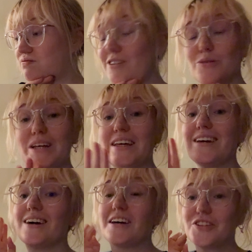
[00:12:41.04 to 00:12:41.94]

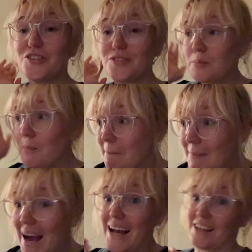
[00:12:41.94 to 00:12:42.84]
We
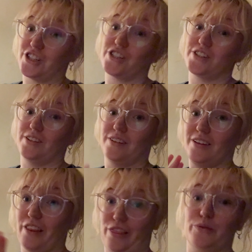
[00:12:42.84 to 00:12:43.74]
smashed
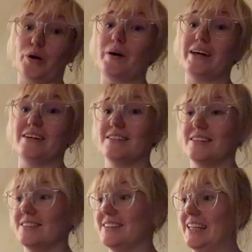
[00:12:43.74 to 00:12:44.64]
through it
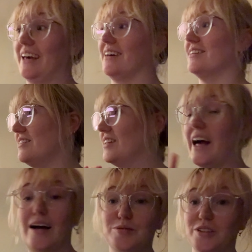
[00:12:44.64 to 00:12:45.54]
today.
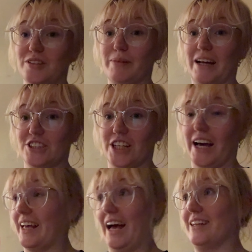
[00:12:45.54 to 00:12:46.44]
Absolutely smashed it.
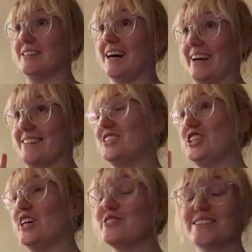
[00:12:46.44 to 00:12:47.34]
I
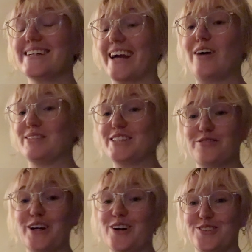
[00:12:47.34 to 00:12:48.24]
genuinely can't
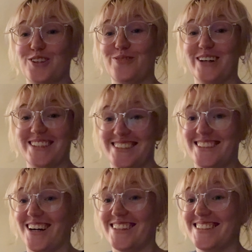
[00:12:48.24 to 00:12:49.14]
believe we got so
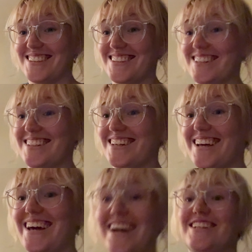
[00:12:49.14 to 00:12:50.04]
much done.
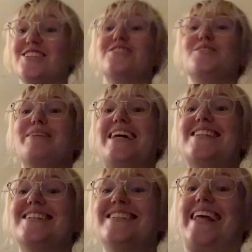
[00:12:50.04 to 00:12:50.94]
And it looks amazing.